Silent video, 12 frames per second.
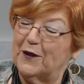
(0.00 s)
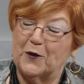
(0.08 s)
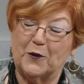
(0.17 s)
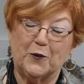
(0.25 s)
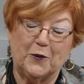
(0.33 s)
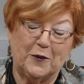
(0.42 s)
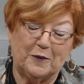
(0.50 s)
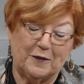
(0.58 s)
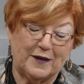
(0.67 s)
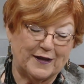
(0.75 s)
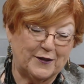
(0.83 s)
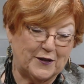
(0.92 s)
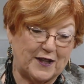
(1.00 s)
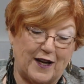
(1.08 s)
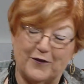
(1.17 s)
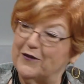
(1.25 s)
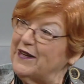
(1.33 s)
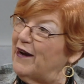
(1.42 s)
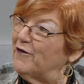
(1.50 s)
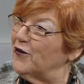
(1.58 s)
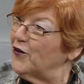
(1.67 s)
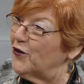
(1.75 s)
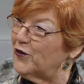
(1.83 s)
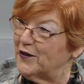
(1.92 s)
Oh my goodness. I've
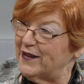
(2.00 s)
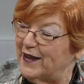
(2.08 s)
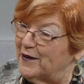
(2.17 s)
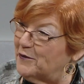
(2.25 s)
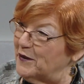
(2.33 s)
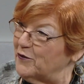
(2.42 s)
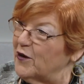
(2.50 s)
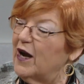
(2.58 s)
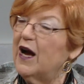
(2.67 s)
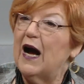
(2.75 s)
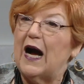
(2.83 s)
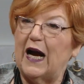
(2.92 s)
never heard that before.